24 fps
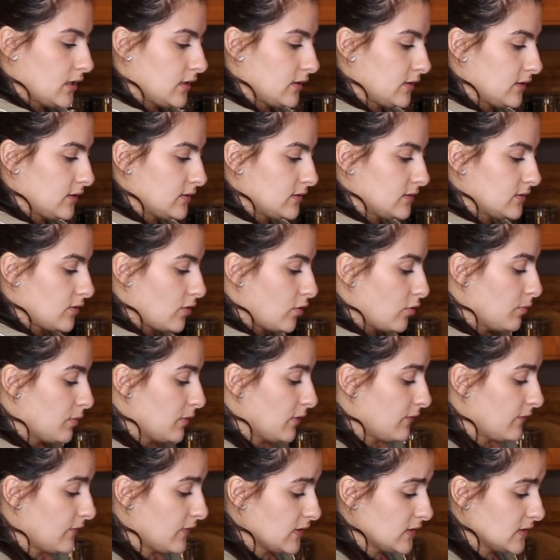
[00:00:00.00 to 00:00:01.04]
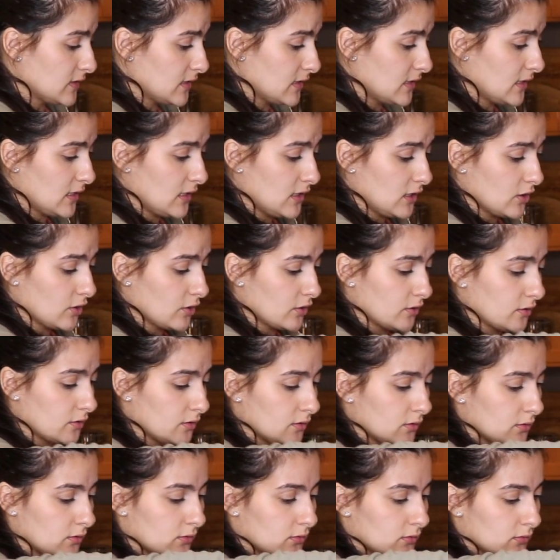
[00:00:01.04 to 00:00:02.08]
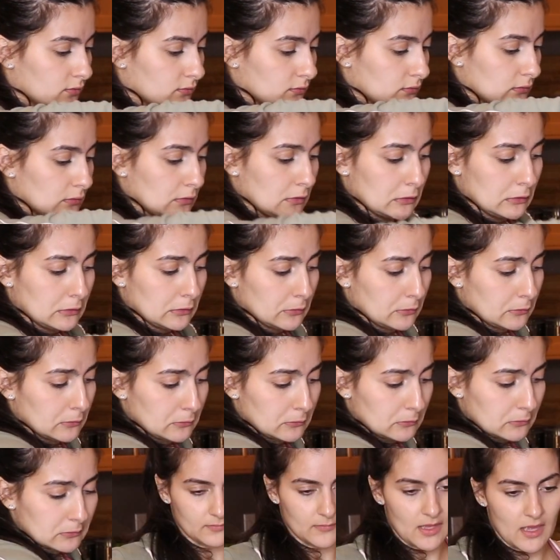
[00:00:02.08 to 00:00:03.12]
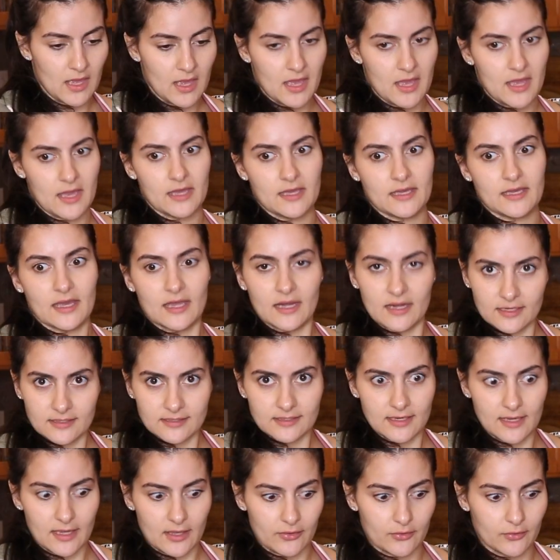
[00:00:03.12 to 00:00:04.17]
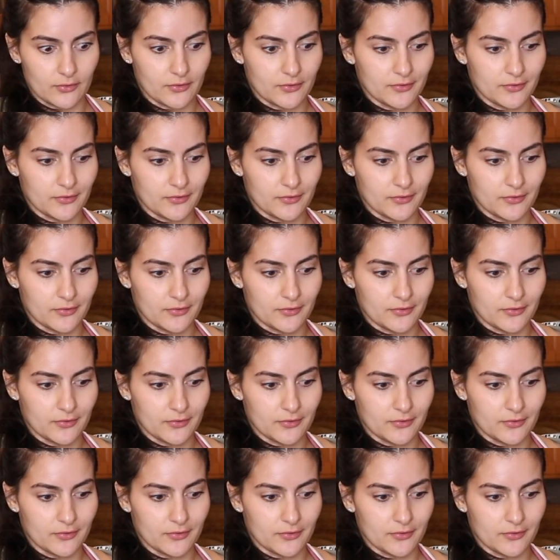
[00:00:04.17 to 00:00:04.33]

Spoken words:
Let's hope it fits in here. No. Get it together.